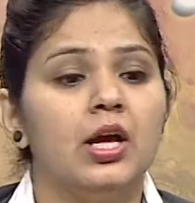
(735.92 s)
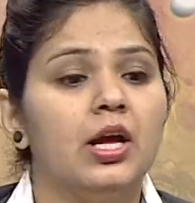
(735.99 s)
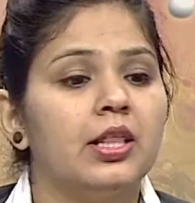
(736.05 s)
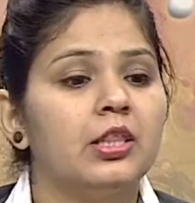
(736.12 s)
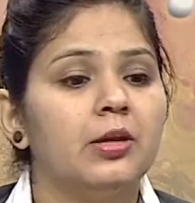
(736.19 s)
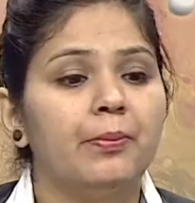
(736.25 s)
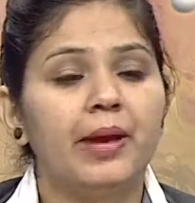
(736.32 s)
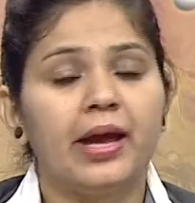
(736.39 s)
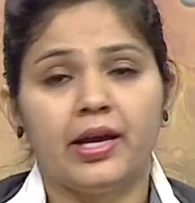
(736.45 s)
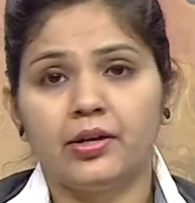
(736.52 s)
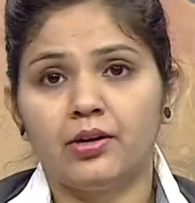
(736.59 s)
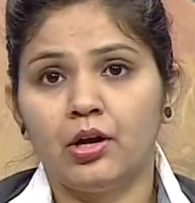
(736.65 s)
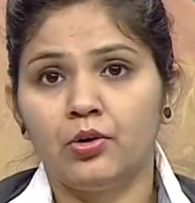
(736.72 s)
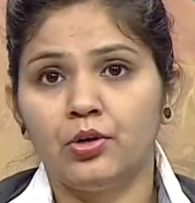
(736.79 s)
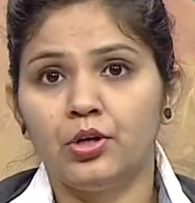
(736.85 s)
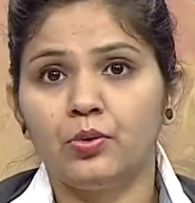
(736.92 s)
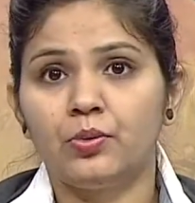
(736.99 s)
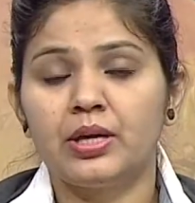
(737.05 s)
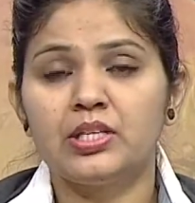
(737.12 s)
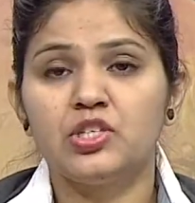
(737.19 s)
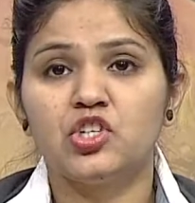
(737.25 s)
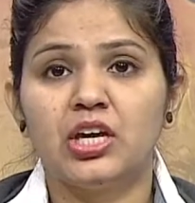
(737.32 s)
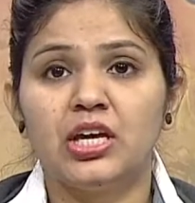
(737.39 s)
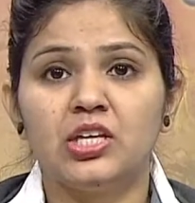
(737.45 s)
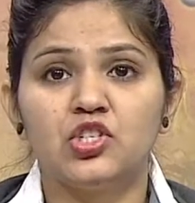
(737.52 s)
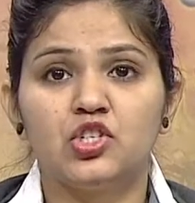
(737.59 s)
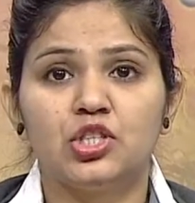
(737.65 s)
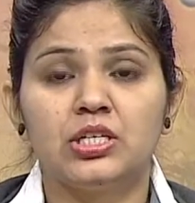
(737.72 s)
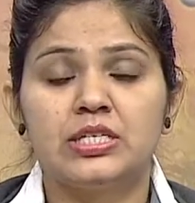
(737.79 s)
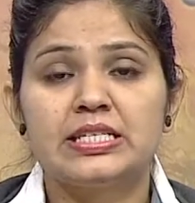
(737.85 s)
the background, you can
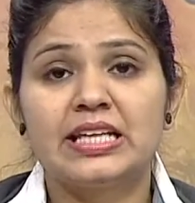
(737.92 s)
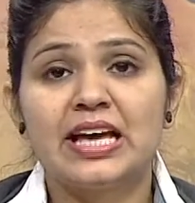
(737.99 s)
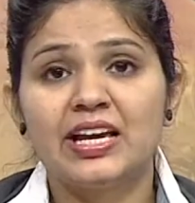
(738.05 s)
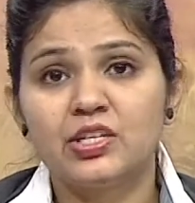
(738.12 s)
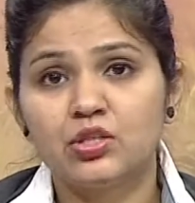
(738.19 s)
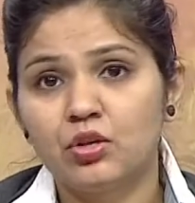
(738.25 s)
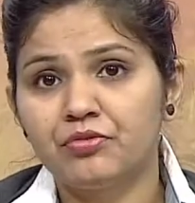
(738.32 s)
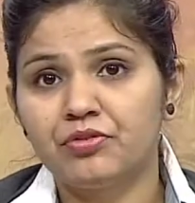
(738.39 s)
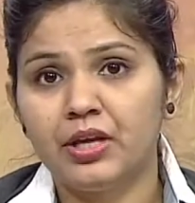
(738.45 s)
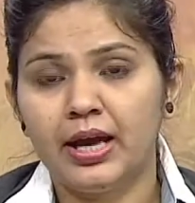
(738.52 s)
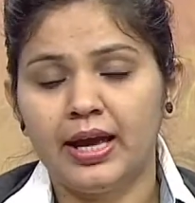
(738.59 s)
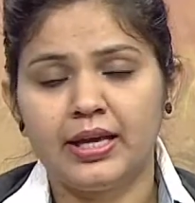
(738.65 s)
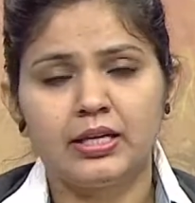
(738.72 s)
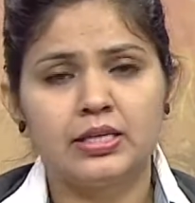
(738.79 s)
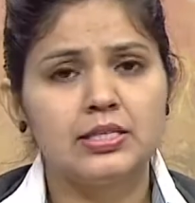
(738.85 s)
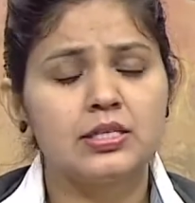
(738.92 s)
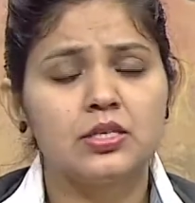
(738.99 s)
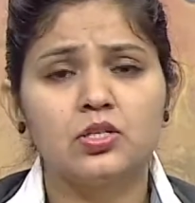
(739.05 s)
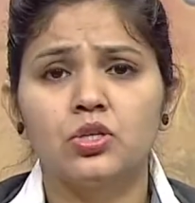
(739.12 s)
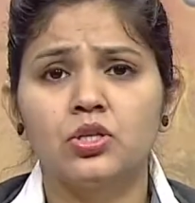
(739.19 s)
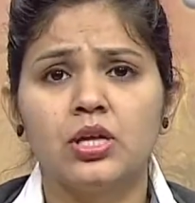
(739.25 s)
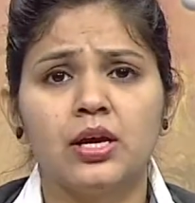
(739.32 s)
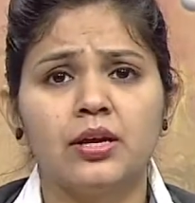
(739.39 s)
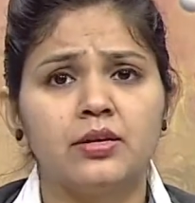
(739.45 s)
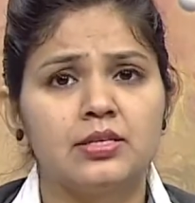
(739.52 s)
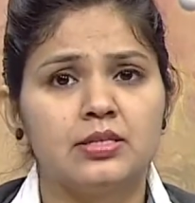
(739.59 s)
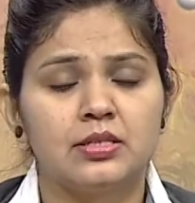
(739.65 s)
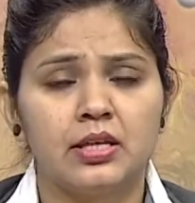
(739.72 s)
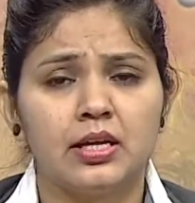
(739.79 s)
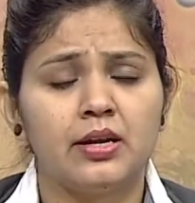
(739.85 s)
change the size of the icons. So
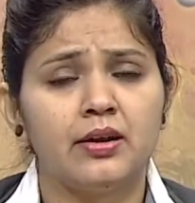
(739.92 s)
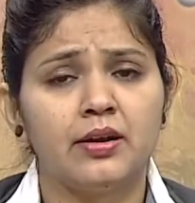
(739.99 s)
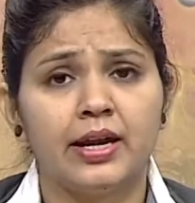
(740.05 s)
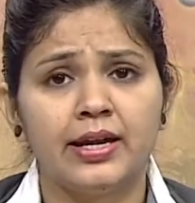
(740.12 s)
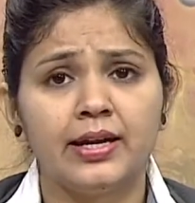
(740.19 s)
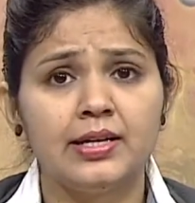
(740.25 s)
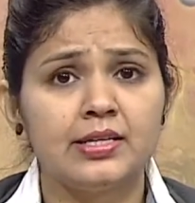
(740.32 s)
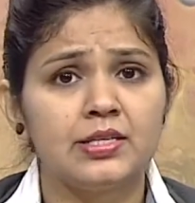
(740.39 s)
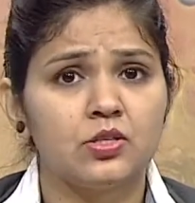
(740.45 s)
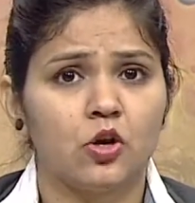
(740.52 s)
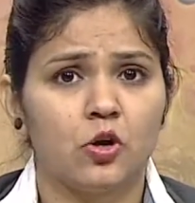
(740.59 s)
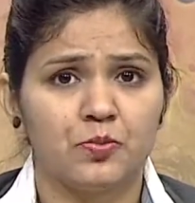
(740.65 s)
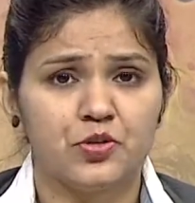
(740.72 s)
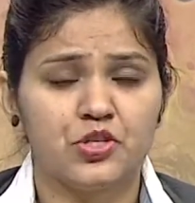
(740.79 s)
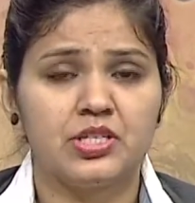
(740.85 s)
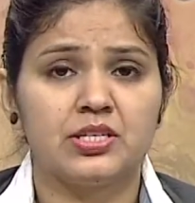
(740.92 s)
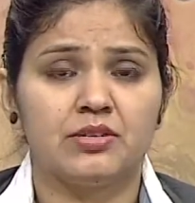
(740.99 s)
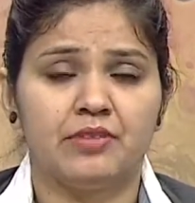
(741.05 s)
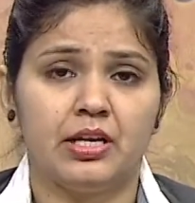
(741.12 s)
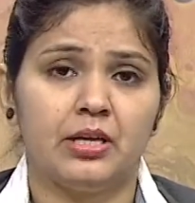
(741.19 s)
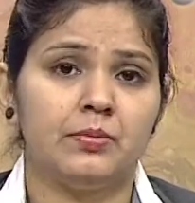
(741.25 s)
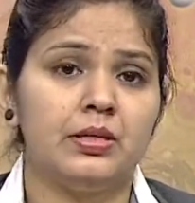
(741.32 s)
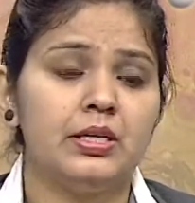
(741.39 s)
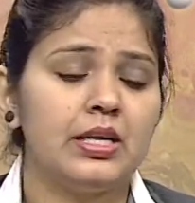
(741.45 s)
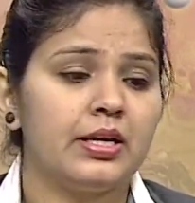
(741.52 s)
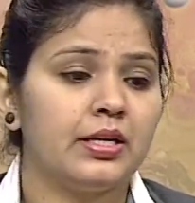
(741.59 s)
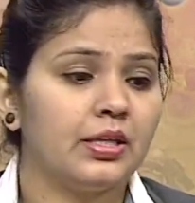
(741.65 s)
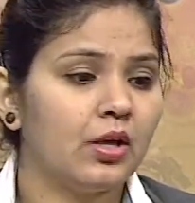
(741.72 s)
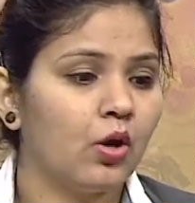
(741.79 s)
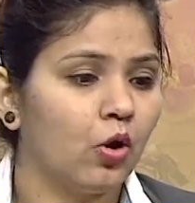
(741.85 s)
there are endless options available,
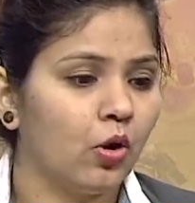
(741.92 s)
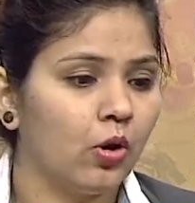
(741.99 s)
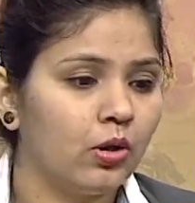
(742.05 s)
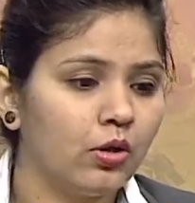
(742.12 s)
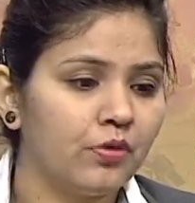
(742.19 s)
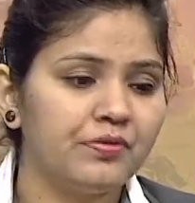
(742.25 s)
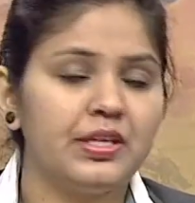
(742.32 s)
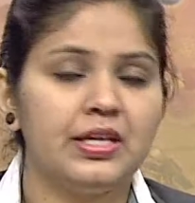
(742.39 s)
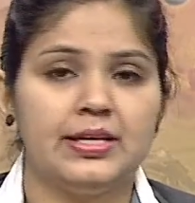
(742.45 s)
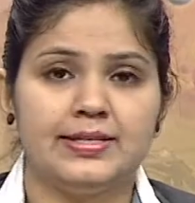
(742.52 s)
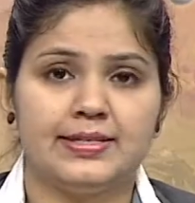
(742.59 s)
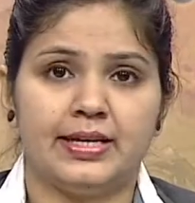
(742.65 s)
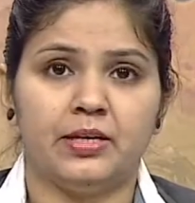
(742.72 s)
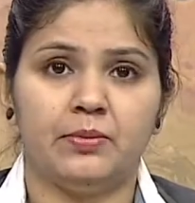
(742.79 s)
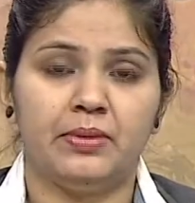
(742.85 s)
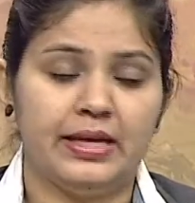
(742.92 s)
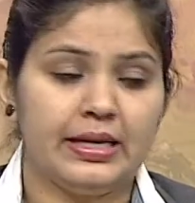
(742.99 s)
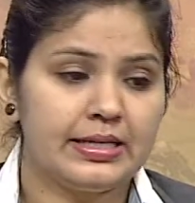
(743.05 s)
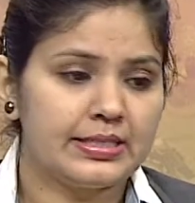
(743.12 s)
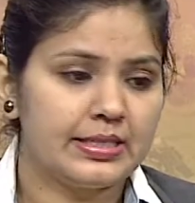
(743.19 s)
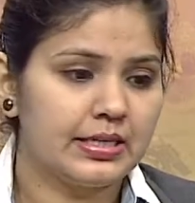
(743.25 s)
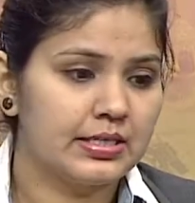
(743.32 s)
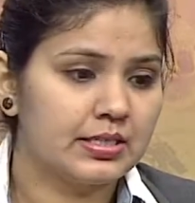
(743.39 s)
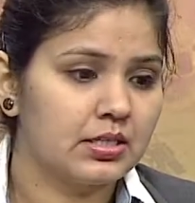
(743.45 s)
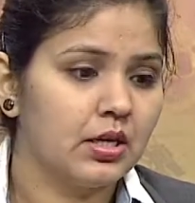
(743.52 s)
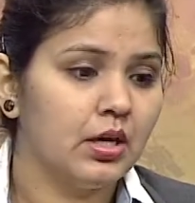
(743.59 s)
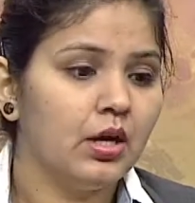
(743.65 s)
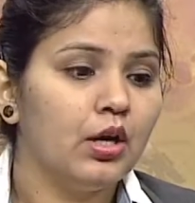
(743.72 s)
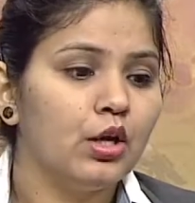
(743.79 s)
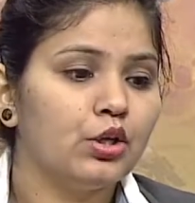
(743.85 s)
and all of these can be accessed
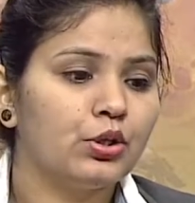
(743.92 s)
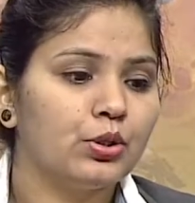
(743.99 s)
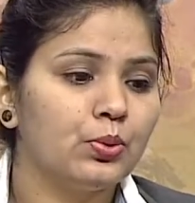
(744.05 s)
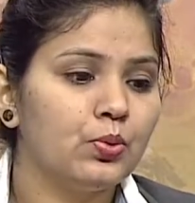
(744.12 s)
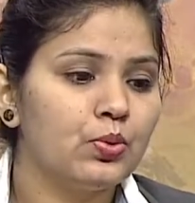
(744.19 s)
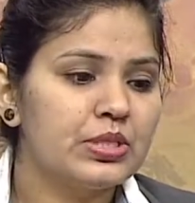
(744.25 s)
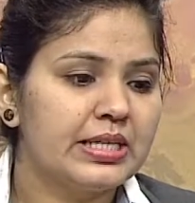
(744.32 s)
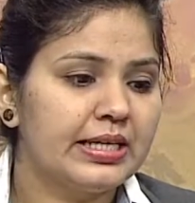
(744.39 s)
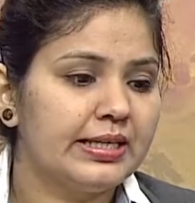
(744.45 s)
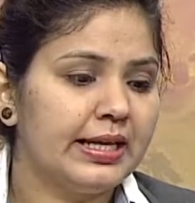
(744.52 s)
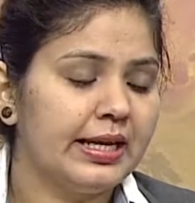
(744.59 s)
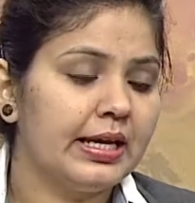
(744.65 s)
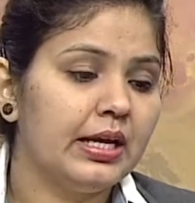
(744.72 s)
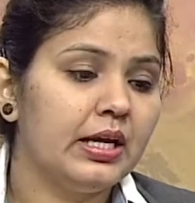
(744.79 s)
through setting.